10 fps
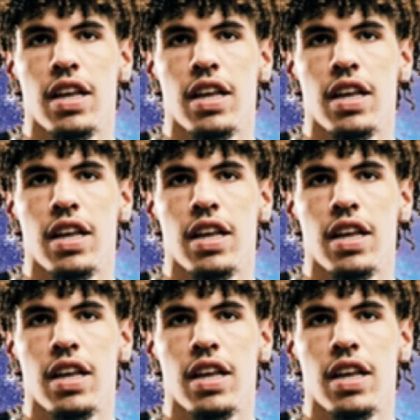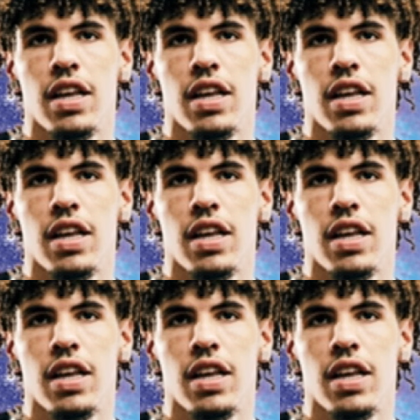
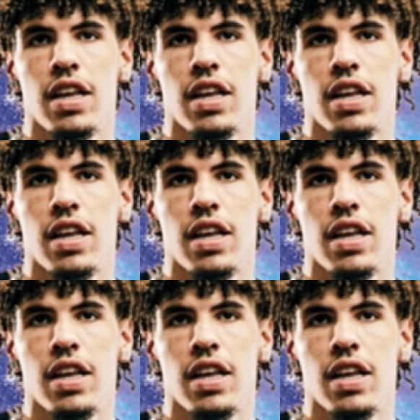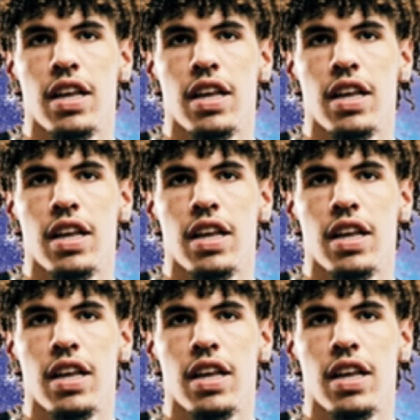
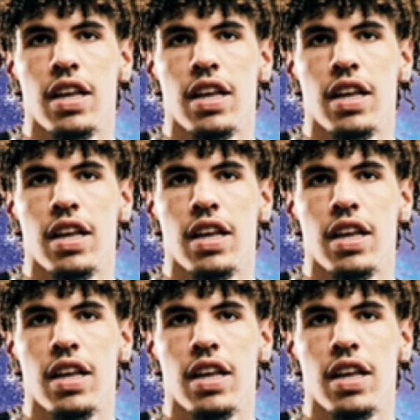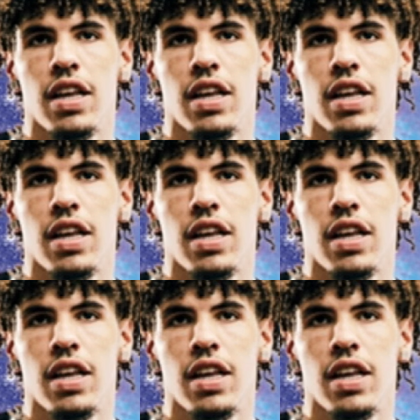
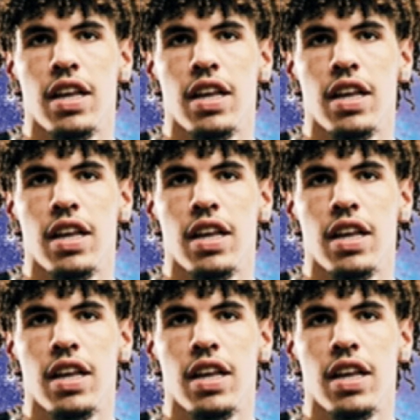The face doesn't move, so there is nothing to read.